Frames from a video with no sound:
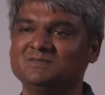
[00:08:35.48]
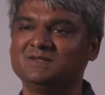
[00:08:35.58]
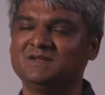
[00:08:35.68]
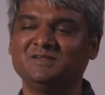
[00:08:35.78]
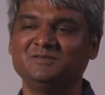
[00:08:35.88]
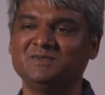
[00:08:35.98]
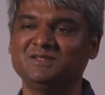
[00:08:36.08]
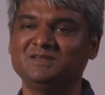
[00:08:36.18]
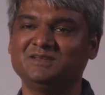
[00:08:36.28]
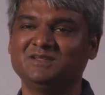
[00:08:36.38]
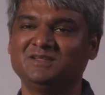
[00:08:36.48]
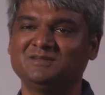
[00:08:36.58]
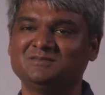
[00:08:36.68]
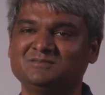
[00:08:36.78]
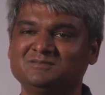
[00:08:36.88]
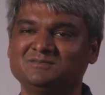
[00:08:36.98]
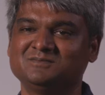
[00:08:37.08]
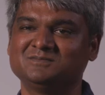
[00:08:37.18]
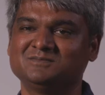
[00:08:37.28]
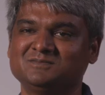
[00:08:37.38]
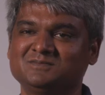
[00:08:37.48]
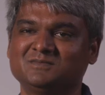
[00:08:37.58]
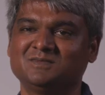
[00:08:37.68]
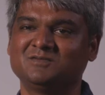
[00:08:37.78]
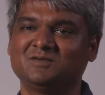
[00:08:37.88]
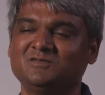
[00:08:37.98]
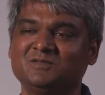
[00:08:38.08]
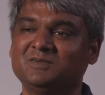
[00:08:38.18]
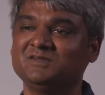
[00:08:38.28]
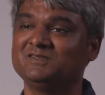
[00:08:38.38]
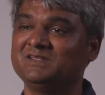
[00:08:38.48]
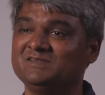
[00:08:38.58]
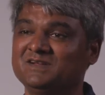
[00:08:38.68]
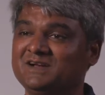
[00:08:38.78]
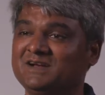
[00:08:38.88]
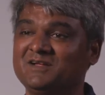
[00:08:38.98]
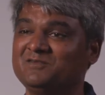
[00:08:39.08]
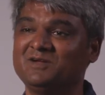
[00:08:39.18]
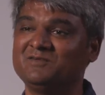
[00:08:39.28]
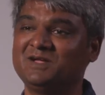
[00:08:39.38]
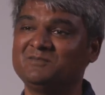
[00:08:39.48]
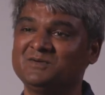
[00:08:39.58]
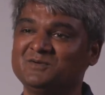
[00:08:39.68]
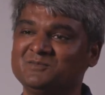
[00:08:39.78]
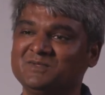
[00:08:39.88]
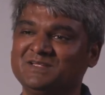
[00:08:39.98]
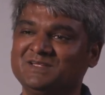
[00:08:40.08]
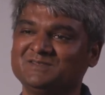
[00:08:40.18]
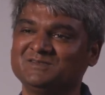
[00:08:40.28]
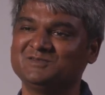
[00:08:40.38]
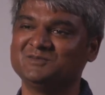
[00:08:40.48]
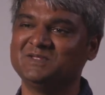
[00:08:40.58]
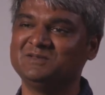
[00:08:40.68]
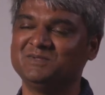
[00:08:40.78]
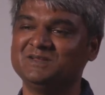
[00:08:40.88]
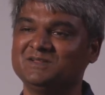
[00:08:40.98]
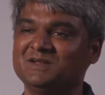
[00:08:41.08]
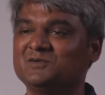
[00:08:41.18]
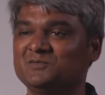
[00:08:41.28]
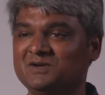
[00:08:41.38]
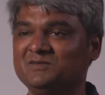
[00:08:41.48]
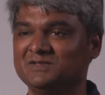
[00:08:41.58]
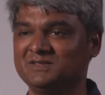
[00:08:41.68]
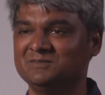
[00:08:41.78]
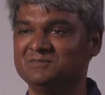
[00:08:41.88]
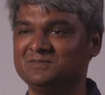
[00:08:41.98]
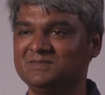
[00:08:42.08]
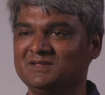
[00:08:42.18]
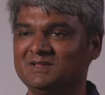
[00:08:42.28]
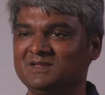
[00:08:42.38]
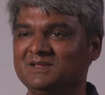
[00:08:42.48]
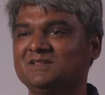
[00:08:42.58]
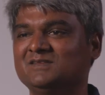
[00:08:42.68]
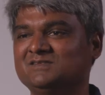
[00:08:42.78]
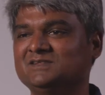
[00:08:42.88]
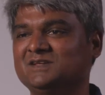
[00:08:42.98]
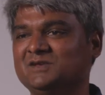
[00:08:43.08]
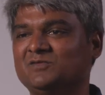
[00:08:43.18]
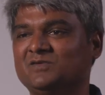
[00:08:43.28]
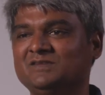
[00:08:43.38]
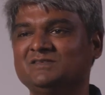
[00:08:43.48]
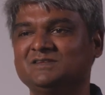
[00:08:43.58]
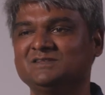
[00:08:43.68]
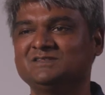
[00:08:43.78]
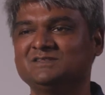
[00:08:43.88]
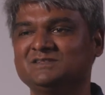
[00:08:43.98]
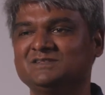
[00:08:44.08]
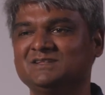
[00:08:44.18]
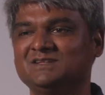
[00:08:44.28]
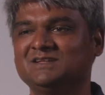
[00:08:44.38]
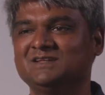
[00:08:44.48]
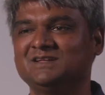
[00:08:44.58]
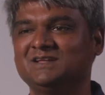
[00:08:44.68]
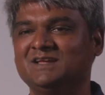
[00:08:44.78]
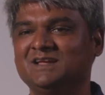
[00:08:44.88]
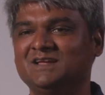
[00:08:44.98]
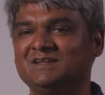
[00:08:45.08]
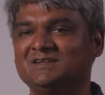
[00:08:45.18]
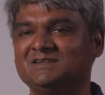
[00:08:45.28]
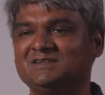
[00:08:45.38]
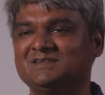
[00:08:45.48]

it has been one of the best things that had ever happened to me is to meet Peter and to work with him in this journey of research. And